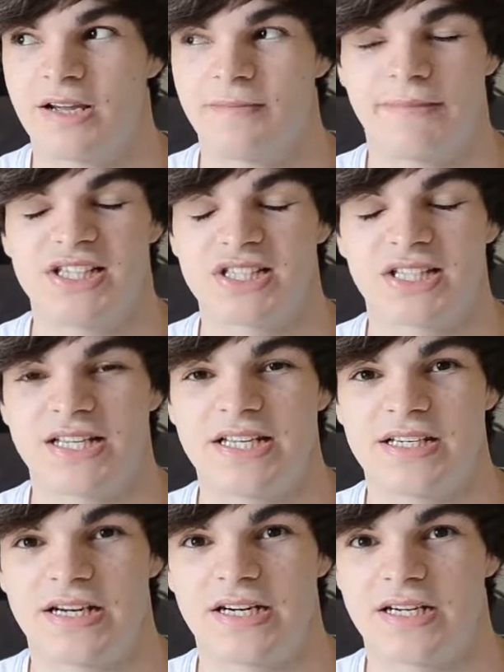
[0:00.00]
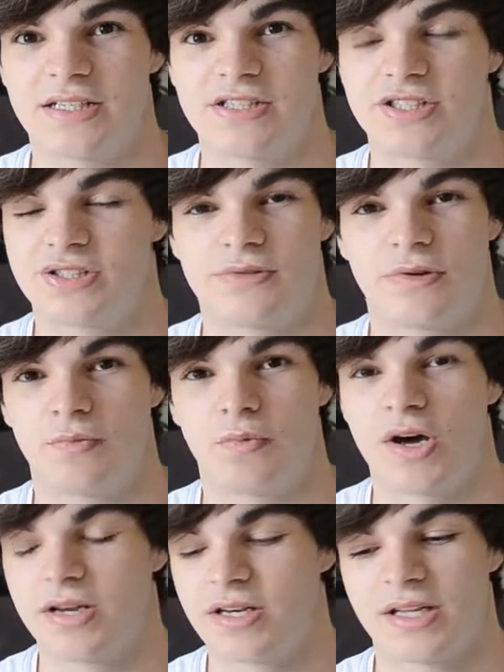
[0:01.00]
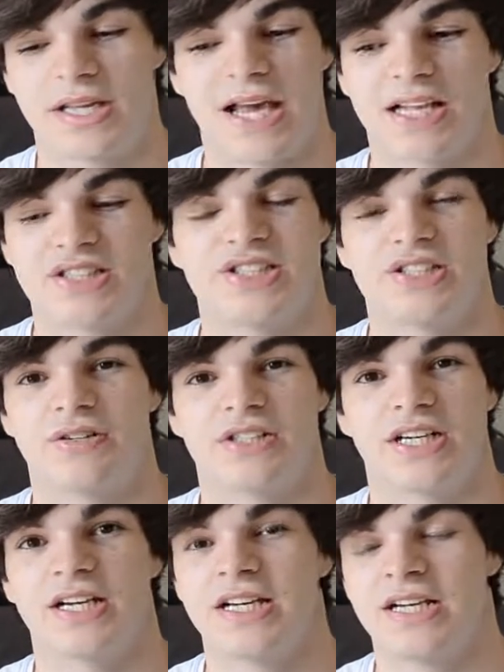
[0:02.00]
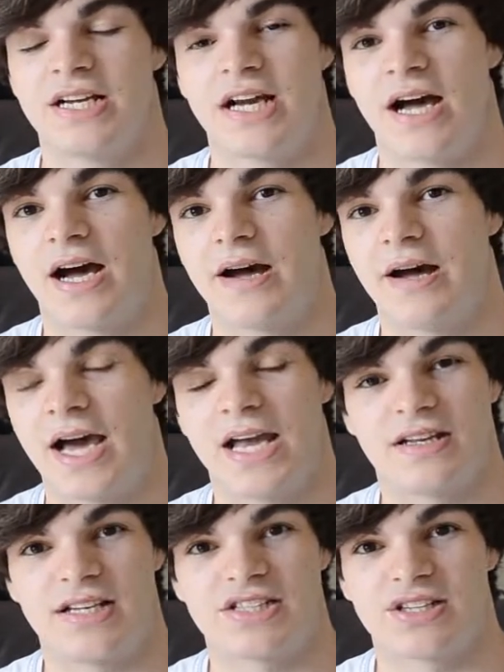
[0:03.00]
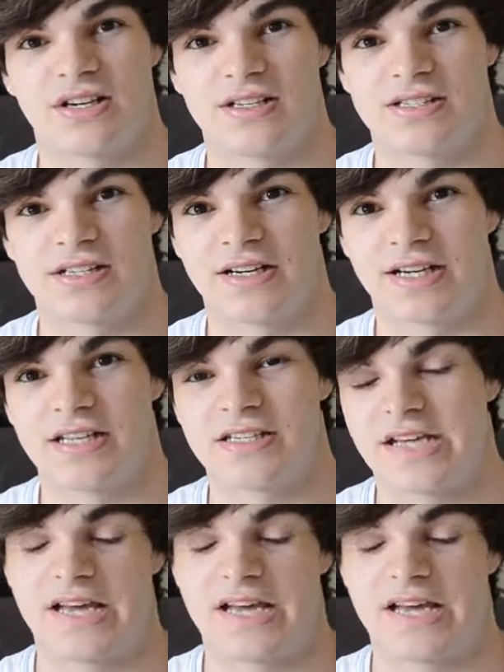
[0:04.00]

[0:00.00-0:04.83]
basically just one Galaxy Soldier and a discard target,